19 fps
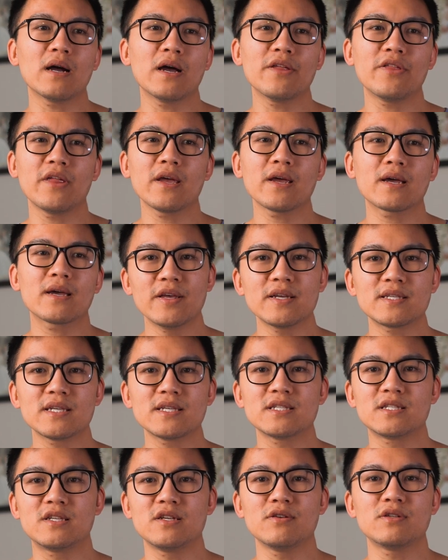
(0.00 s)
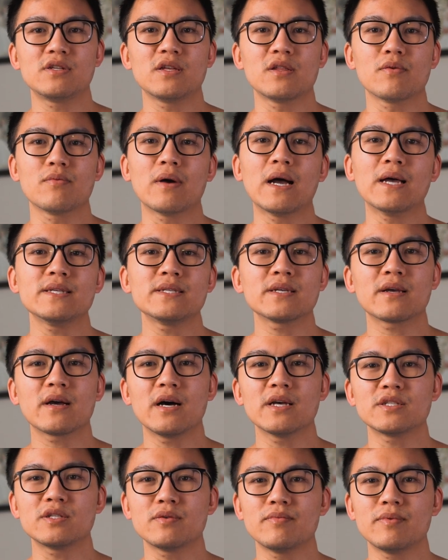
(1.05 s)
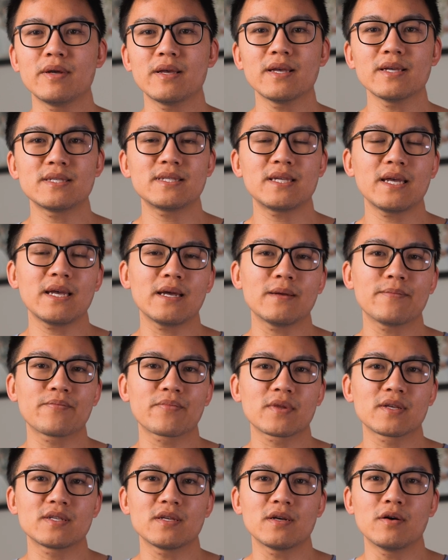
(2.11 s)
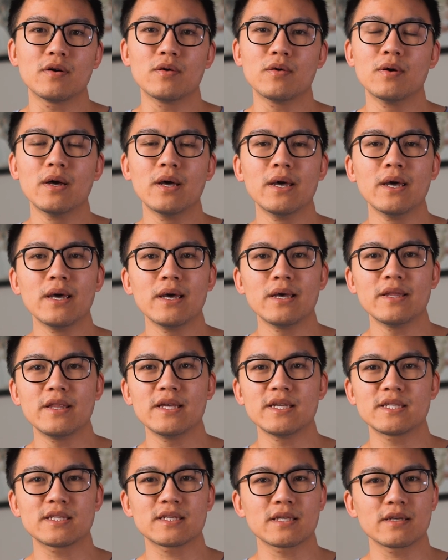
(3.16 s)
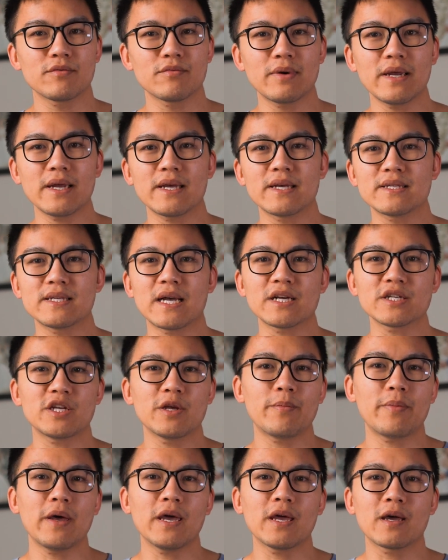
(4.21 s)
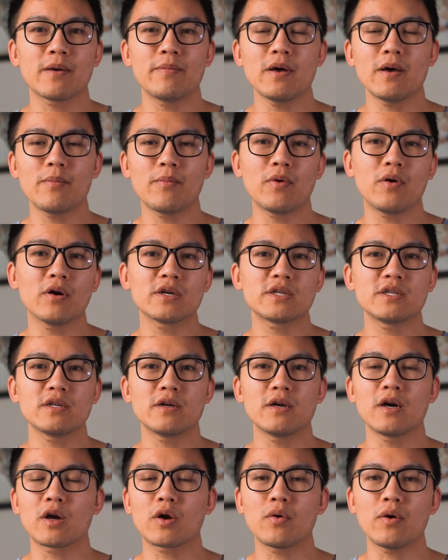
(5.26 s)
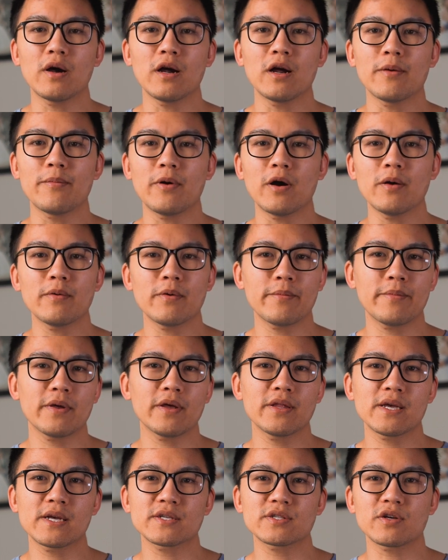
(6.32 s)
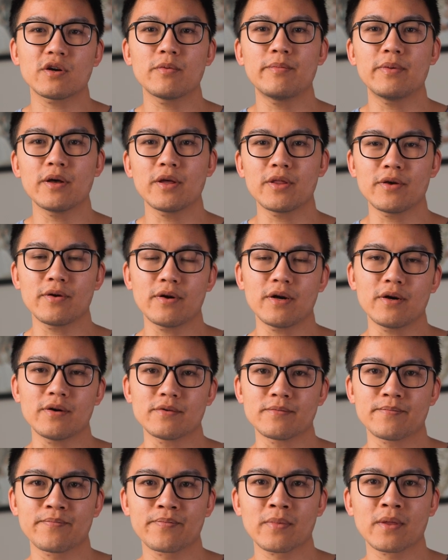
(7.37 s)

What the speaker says: I think this is due to the rising cost of real estate, so this REIT is actually paying a bit more to acquire apartment buildings or build their own.